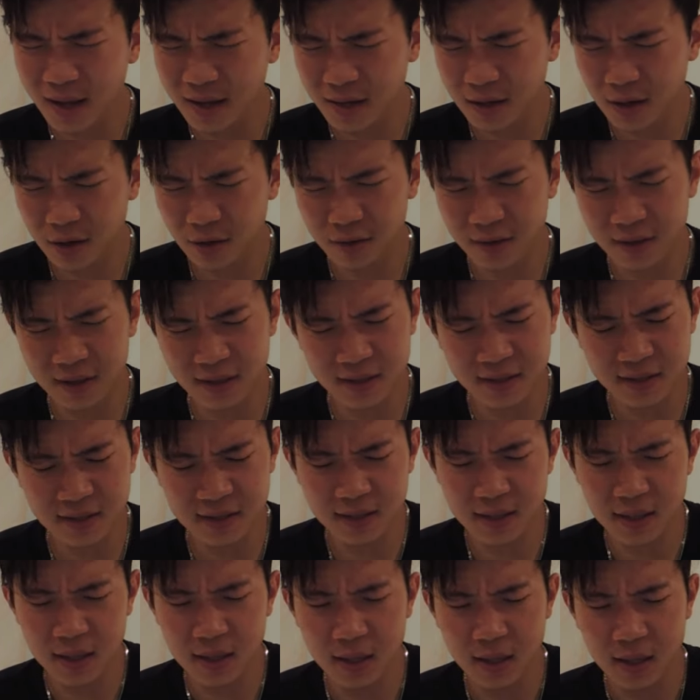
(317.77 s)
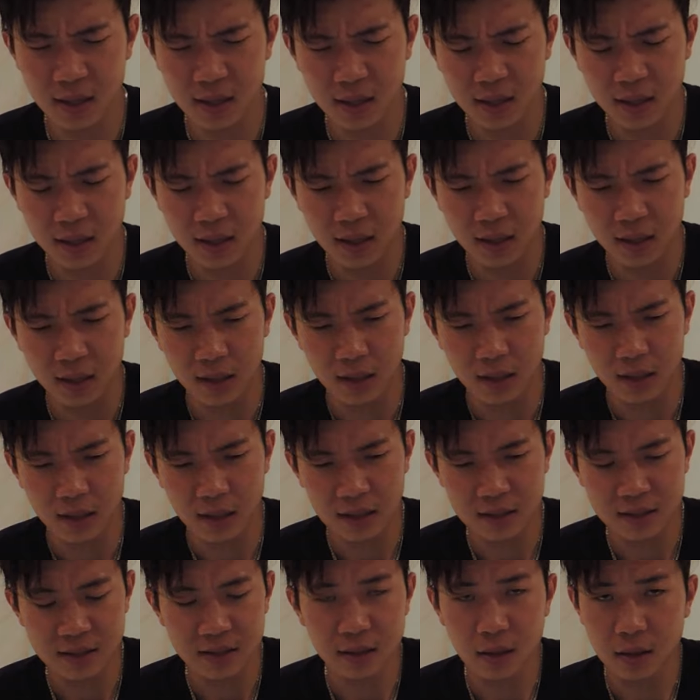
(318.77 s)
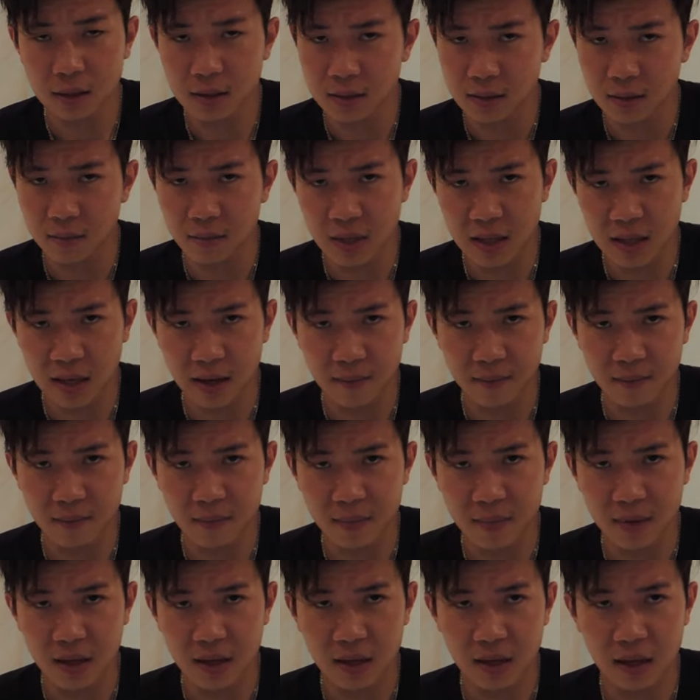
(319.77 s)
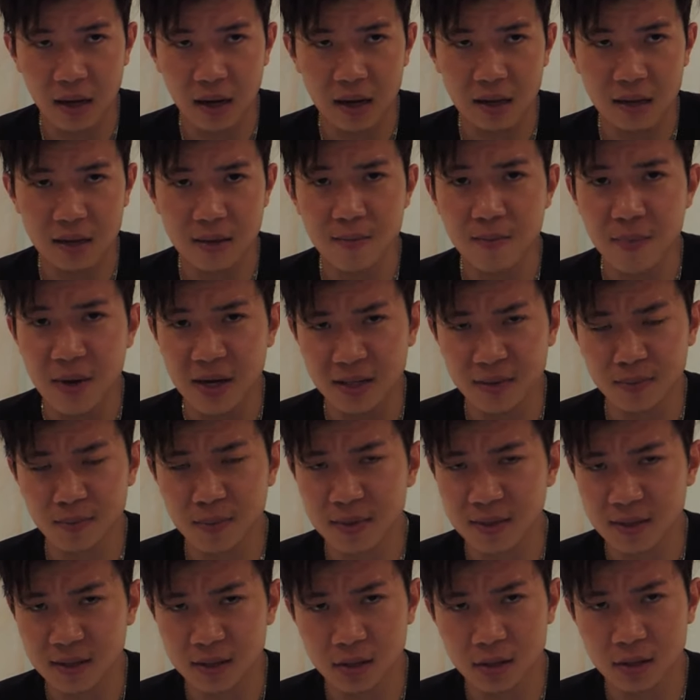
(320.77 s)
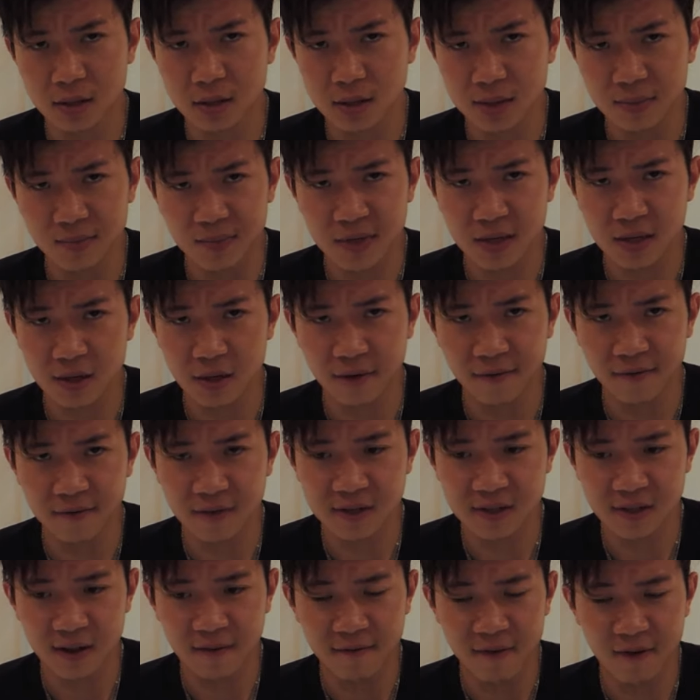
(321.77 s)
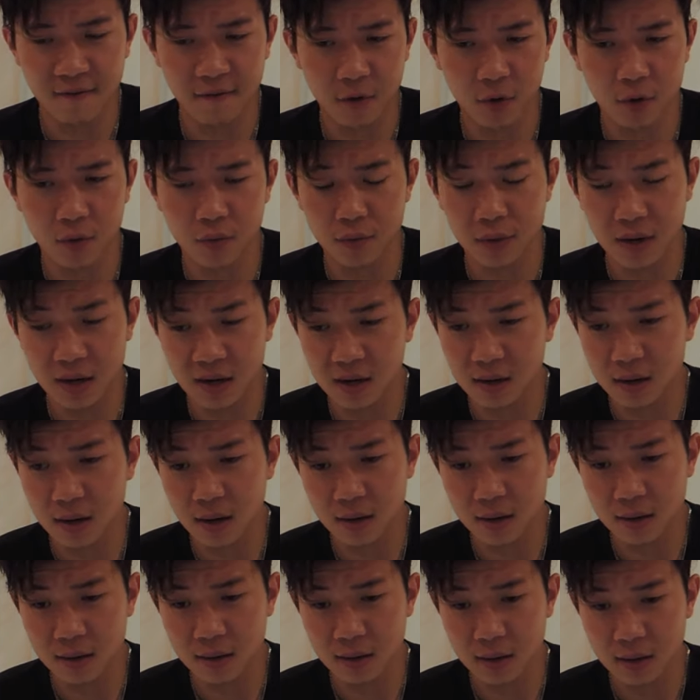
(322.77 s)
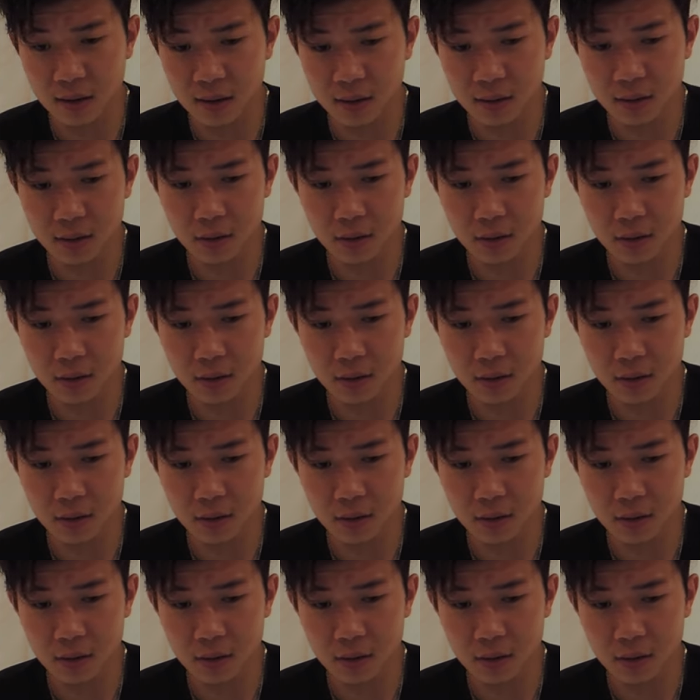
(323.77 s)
you know, it's it's not something I'm in the best position to speak of because I've never created anything.